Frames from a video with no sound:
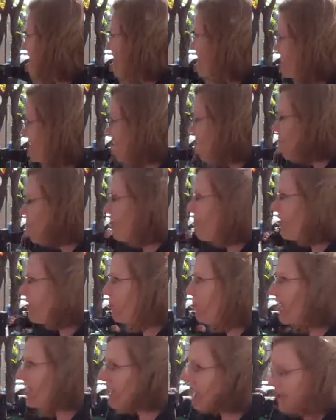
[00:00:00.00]
of the scope
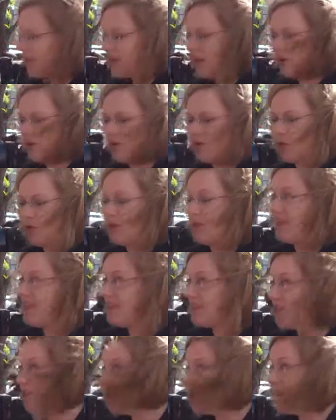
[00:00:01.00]
of what healthcare
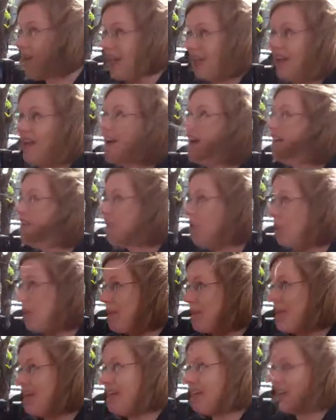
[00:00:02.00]
reform is doing for
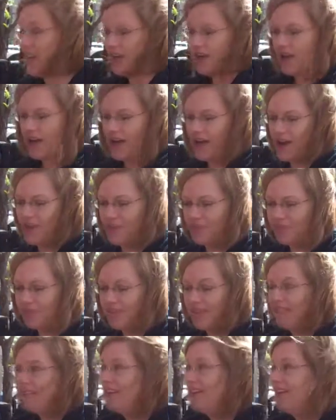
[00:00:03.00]
women in Ohio.
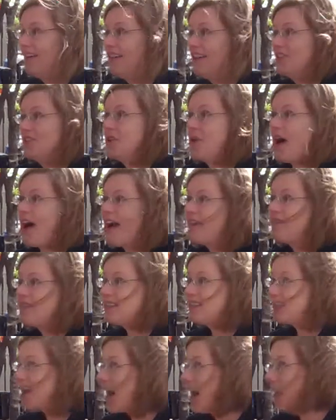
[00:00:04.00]
So I have
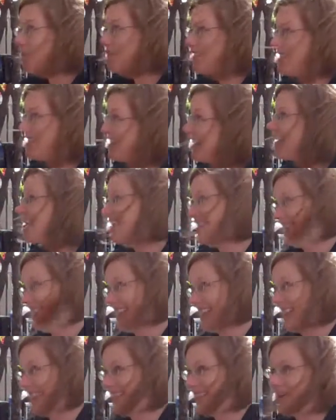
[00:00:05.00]
a top six
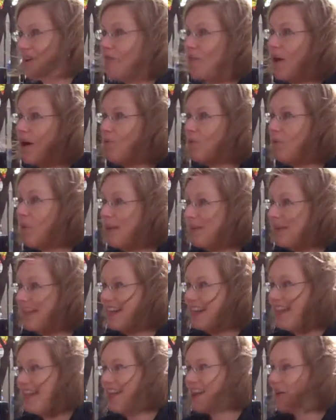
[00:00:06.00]
list of what
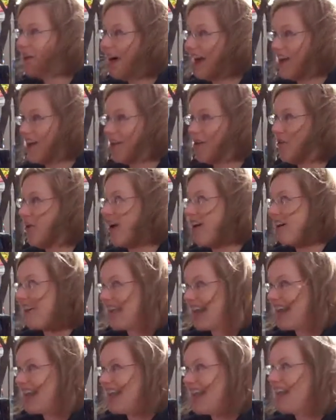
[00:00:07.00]
women in Ohio are
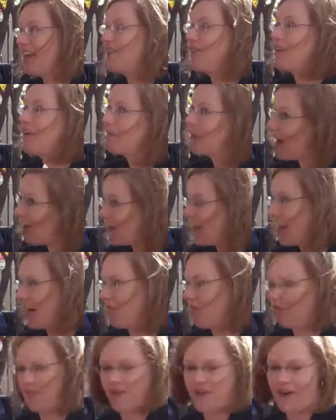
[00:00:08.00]
getting from
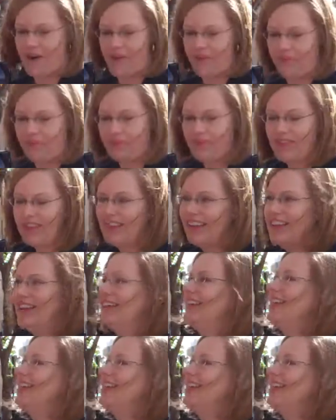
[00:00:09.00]
healthcare reform. Right.